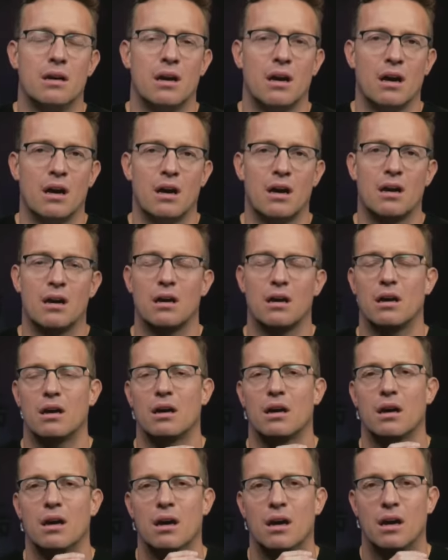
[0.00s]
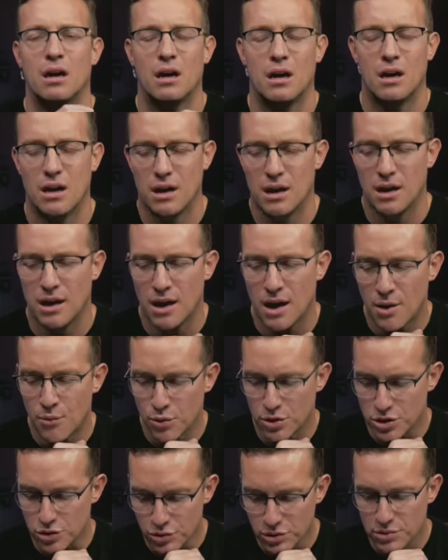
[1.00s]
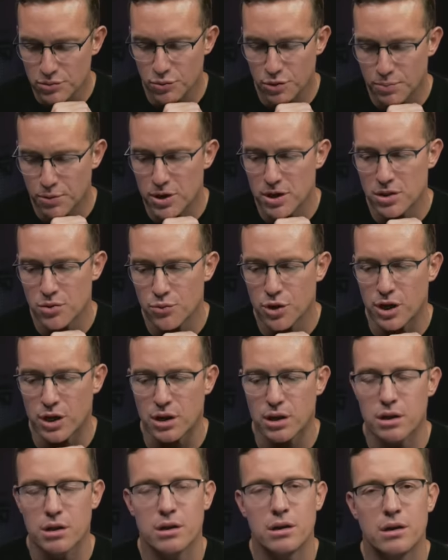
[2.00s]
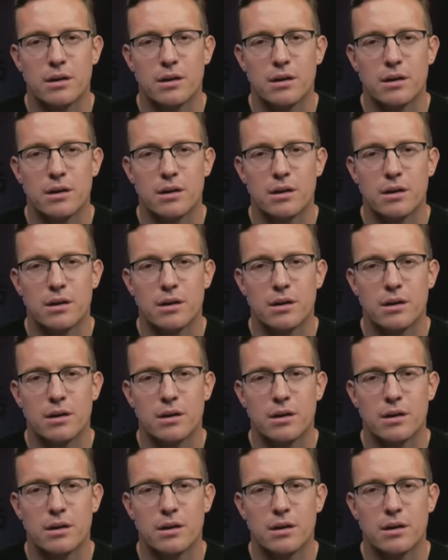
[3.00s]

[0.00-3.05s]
And we're putting in the work.